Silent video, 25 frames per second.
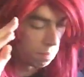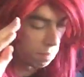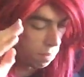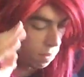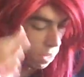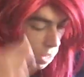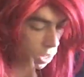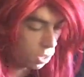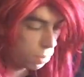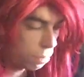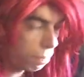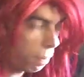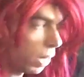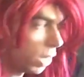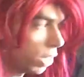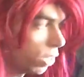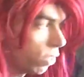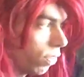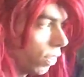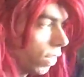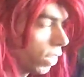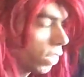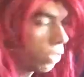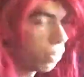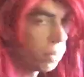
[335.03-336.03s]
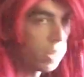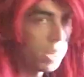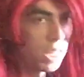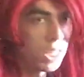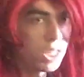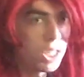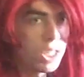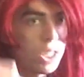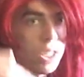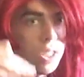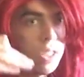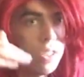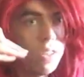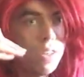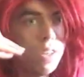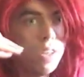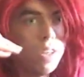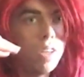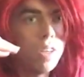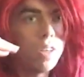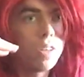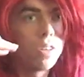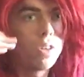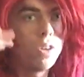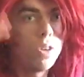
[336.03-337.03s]
That pacifism is a
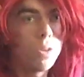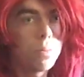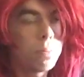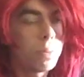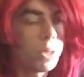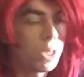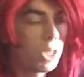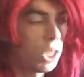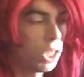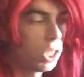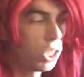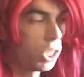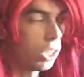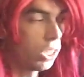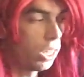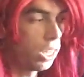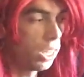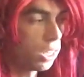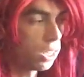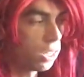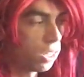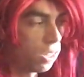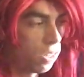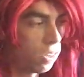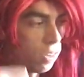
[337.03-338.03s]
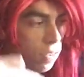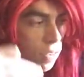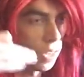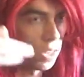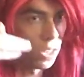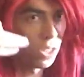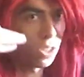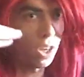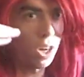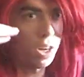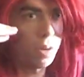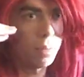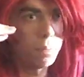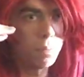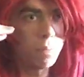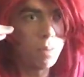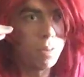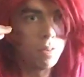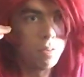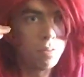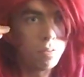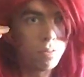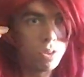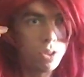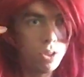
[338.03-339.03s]
good position is if it comes
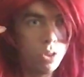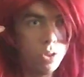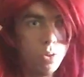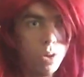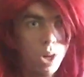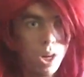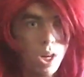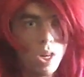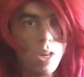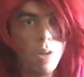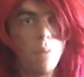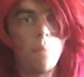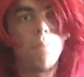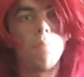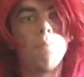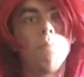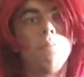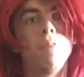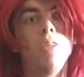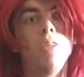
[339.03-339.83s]
to uh,